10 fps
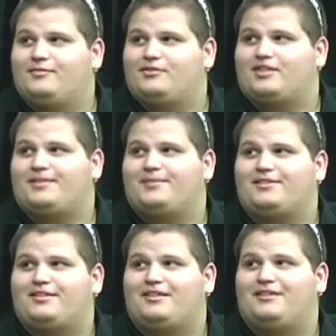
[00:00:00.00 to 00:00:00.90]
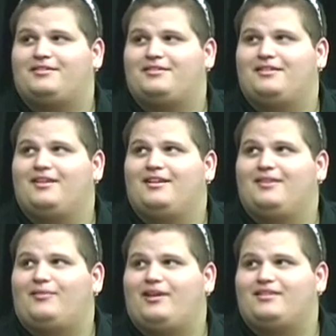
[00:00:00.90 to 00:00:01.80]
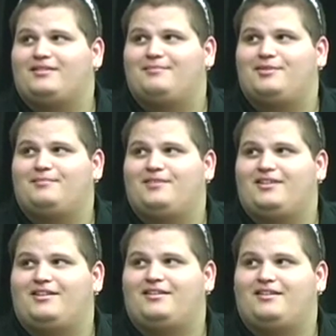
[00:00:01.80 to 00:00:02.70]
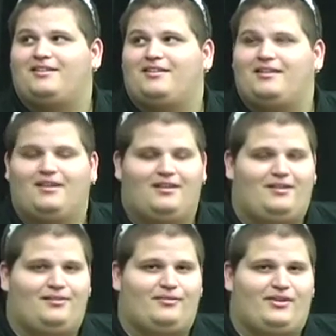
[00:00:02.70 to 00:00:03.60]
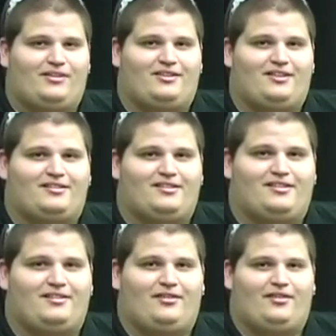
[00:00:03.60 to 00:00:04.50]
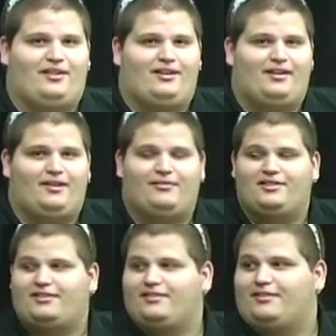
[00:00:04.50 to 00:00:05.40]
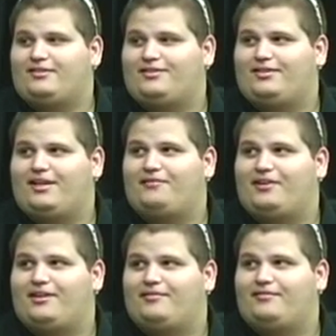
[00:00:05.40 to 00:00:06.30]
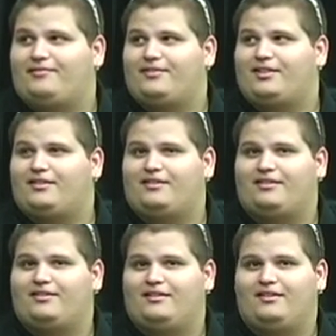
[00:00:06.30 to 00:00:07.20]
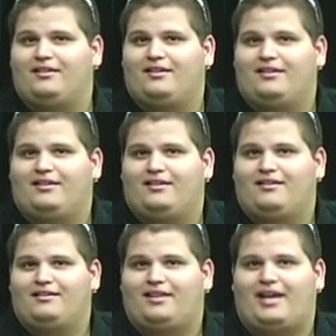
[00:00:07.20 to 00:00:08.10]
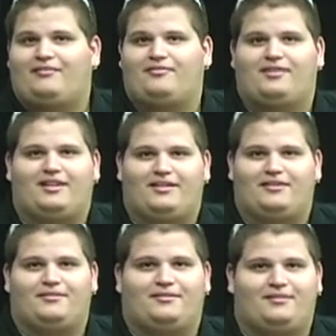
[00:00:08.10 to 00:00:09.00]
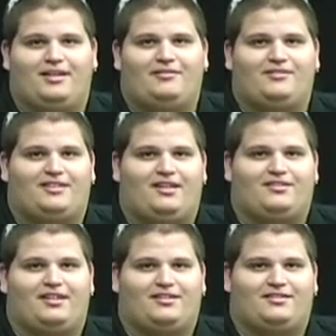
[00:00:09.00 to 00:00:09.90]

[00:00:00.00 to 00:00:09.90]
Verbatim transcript: was I supposed to say now? Why is the boom there? We are testing the, what is it called? FAV? Lav, thank you, Lav. It sounds like a